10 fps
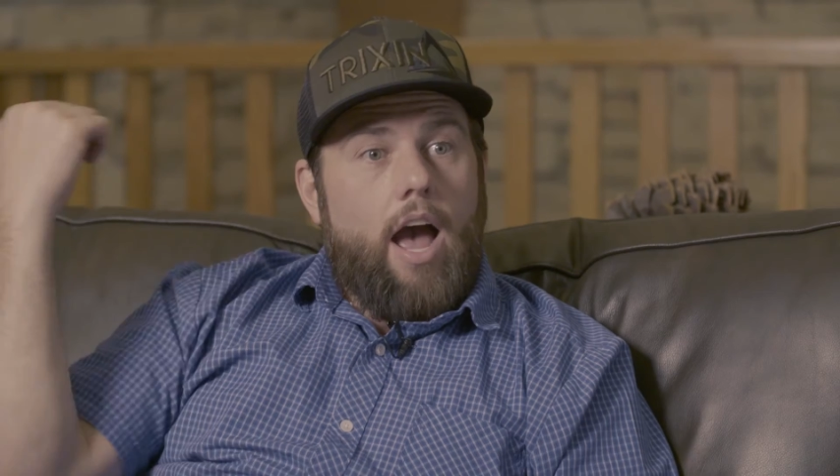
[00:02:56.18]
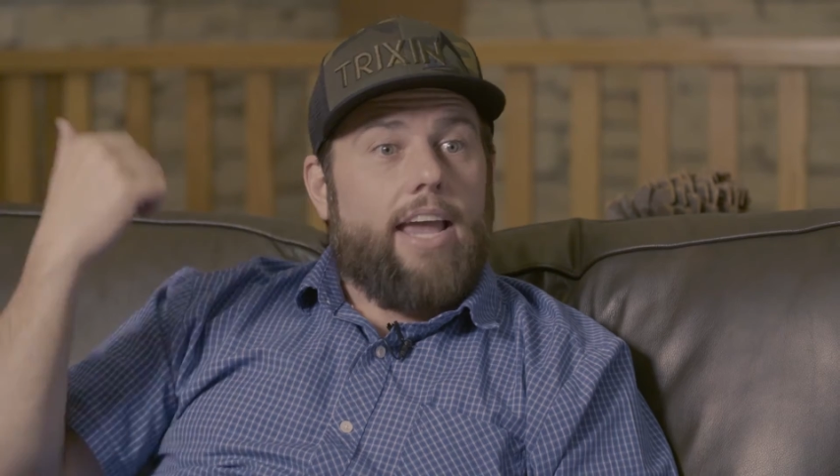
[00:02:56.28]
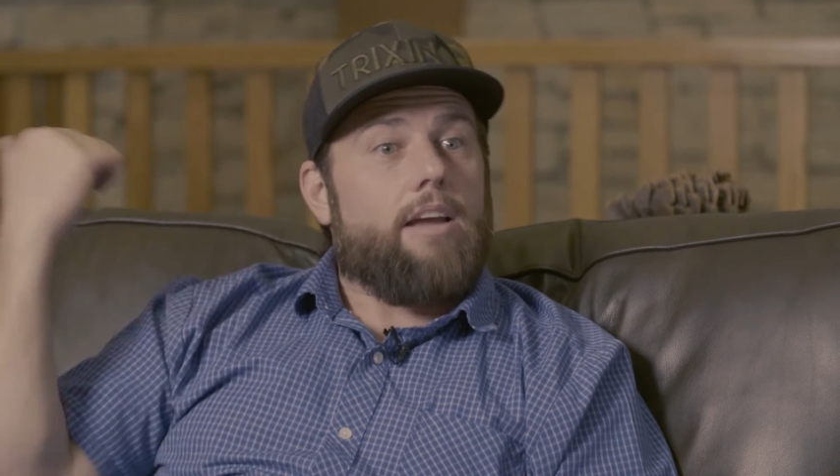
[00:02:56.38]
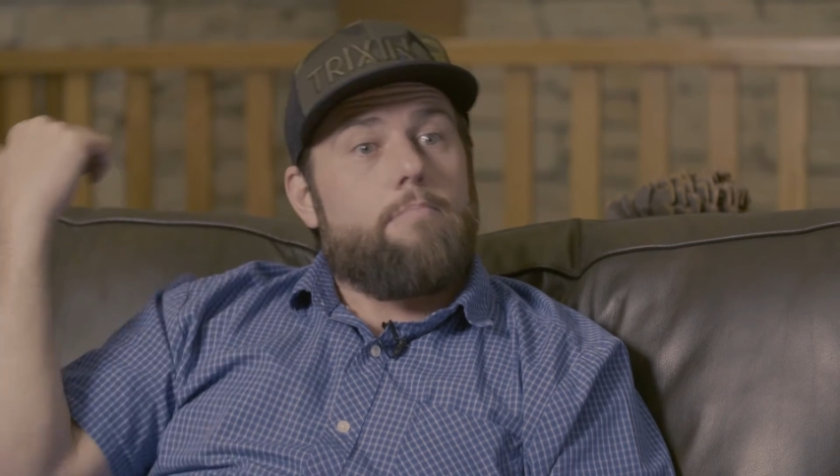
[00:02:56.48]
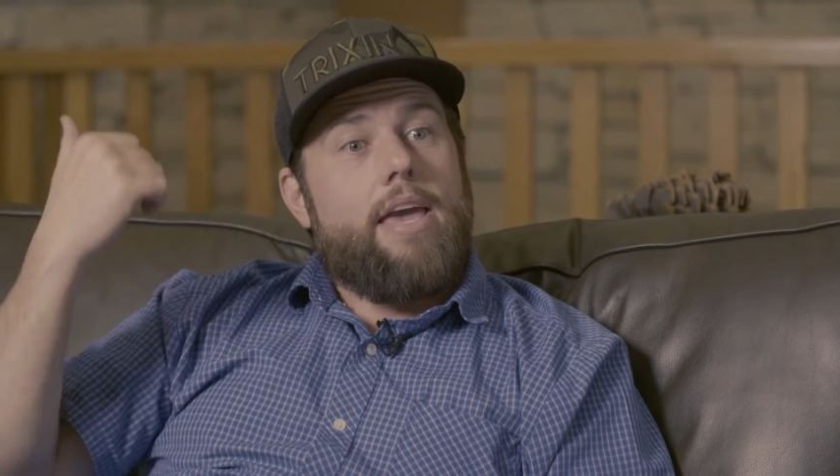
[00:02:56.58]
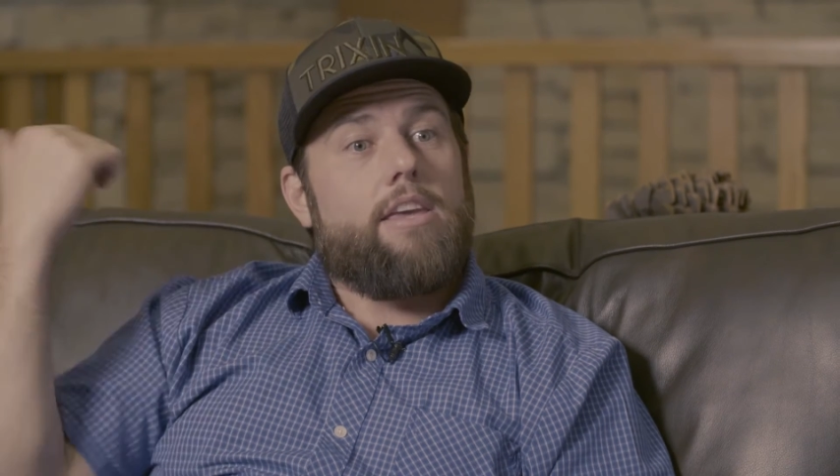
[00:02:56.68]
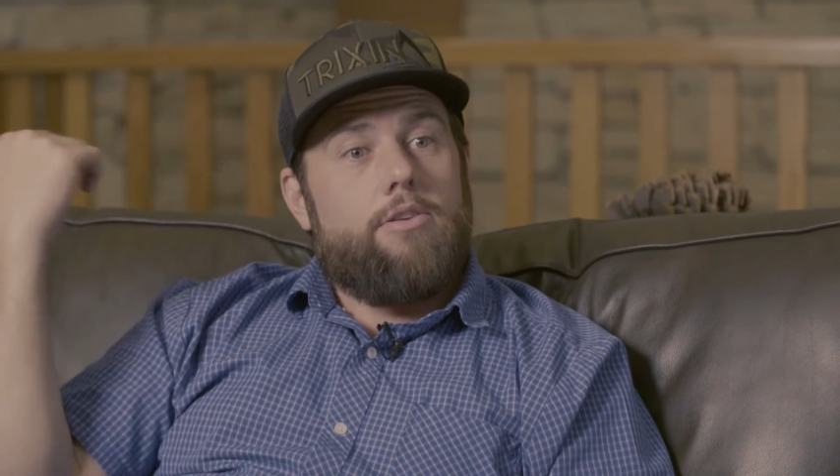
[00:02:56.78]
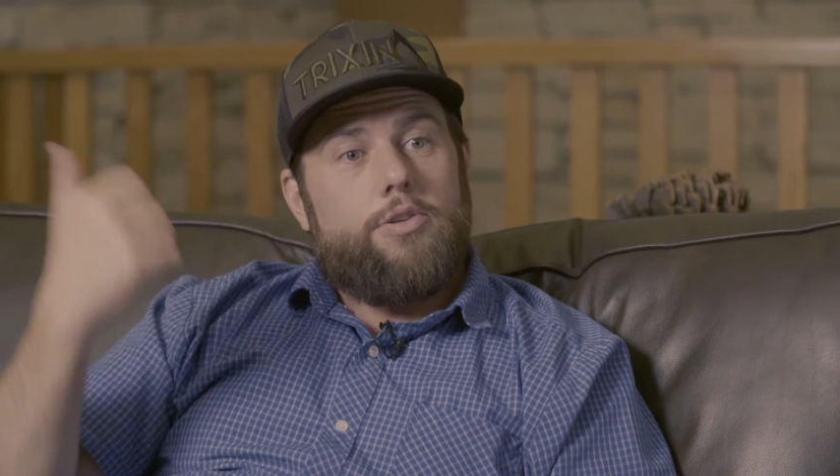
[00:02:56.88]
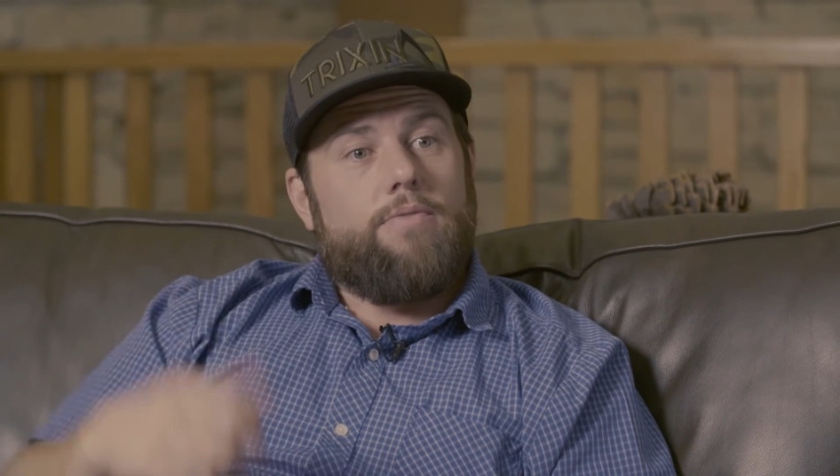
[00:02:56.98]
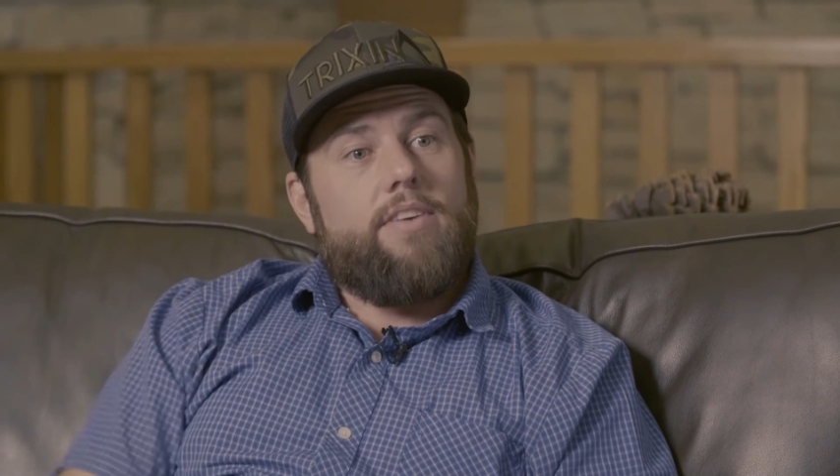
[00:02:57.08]
I can make
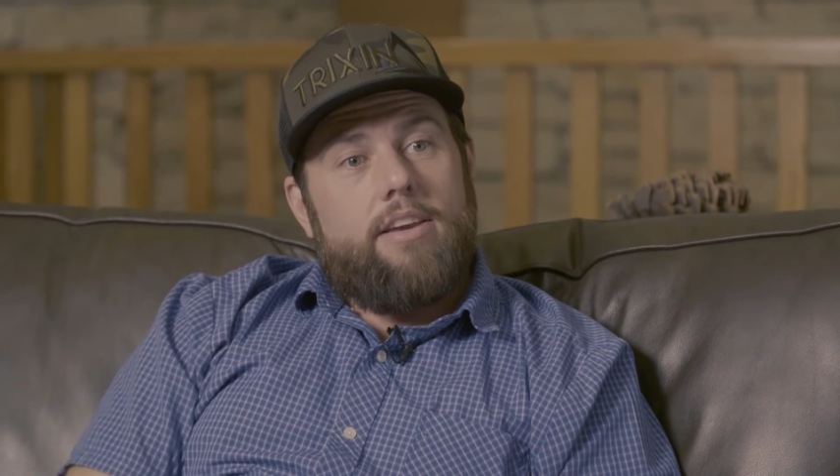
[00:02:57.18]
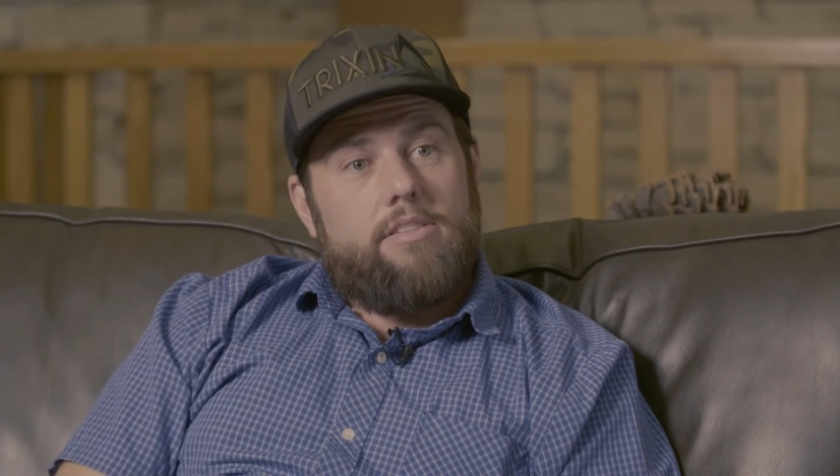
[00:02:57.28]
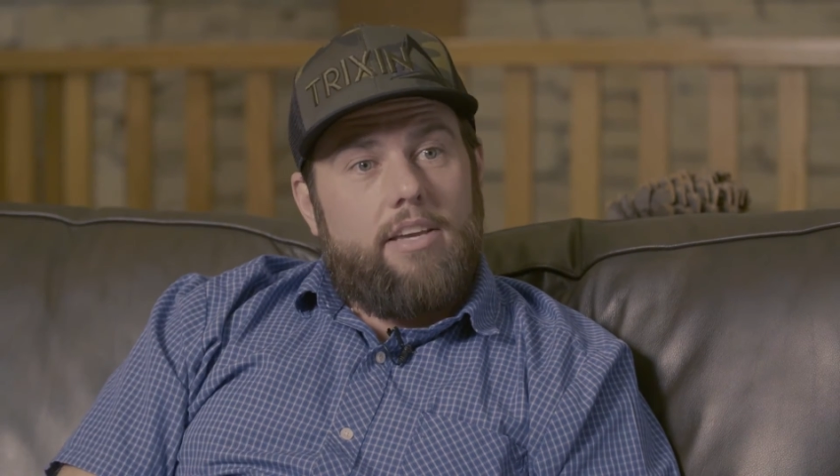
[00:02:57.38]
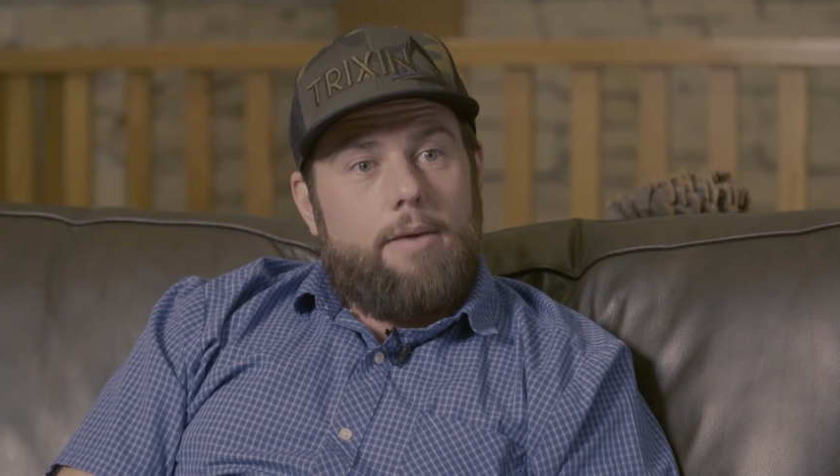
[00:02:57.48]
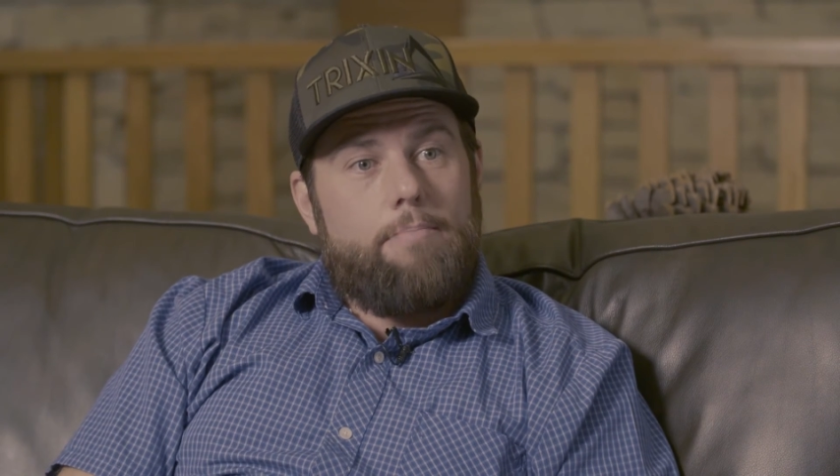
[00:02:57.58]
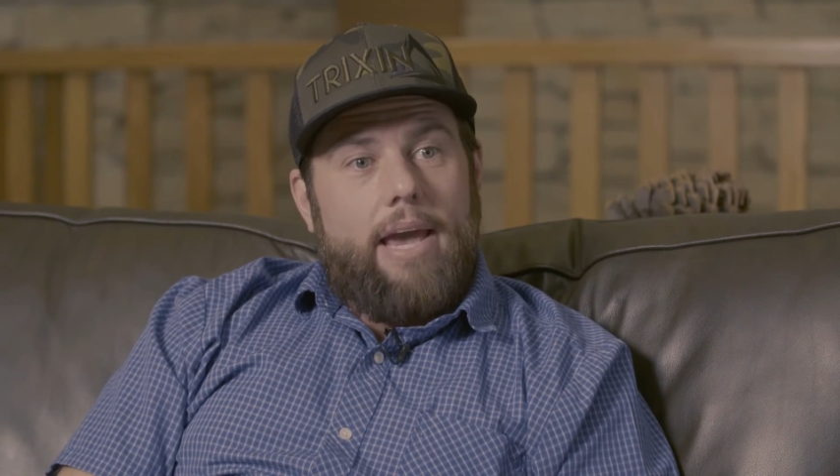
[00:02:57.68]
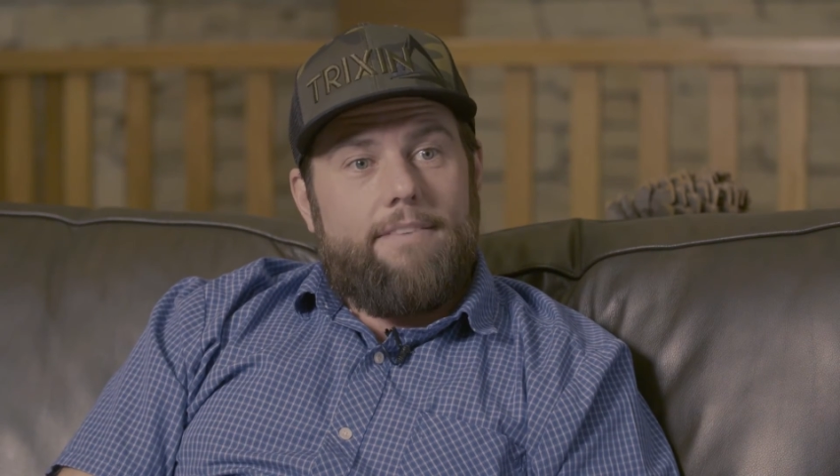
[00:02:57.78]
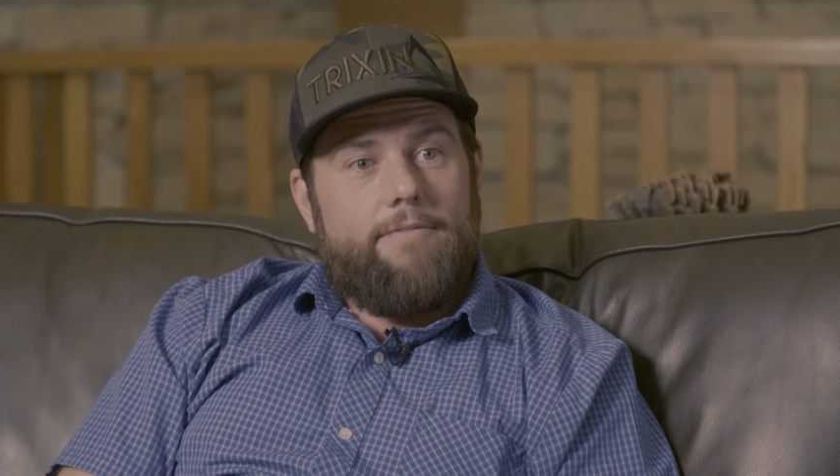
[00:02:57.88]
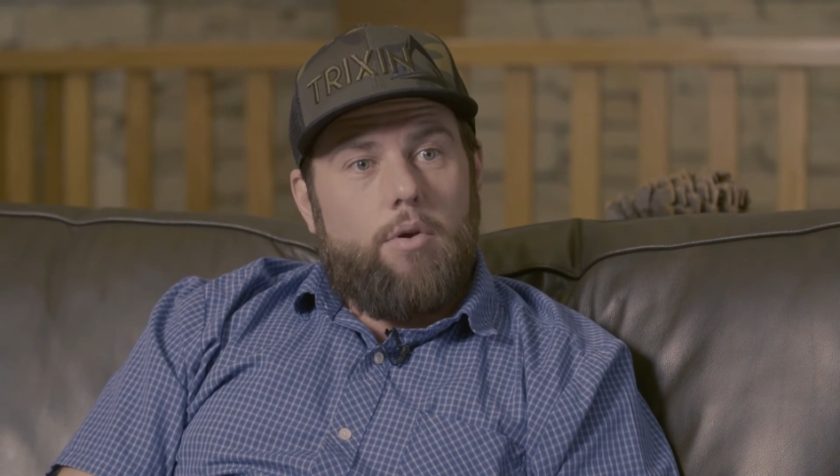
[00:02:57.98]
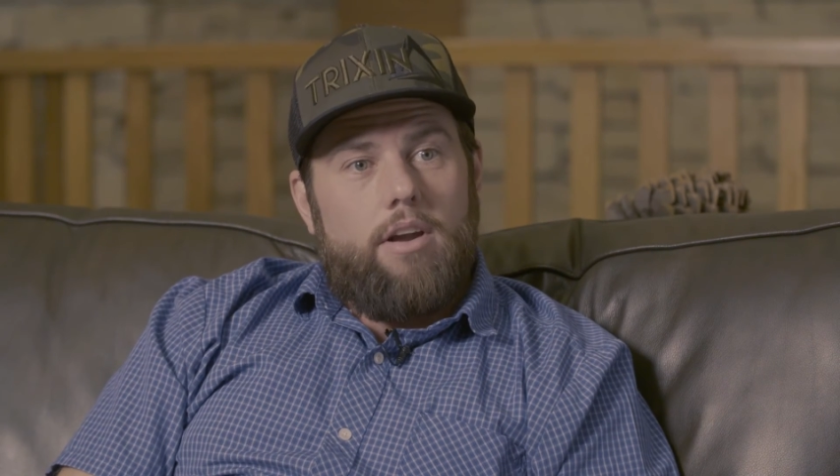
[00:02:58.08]
YouTube videos and get
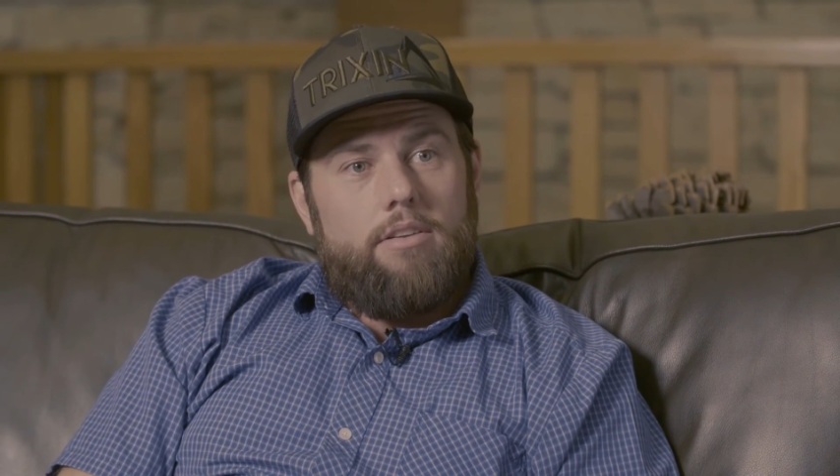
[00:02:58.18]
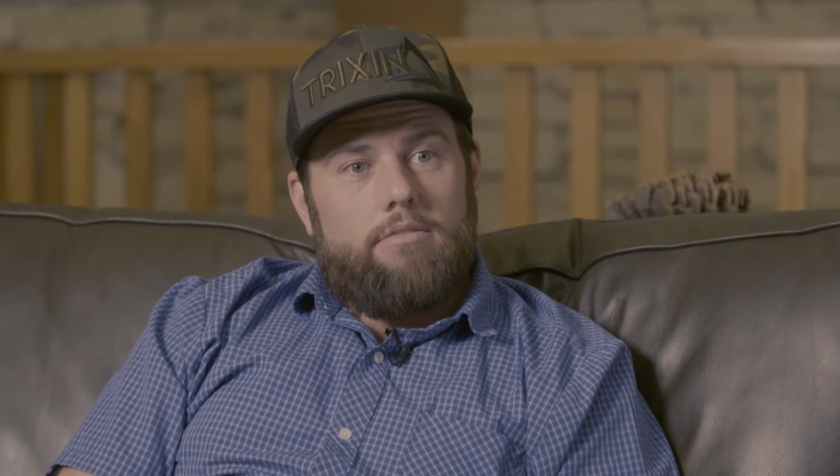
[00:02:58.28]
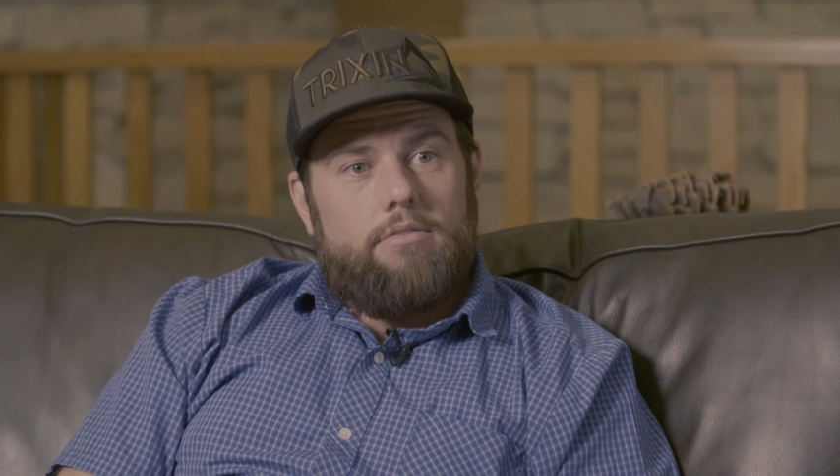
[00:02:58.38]
paid for it.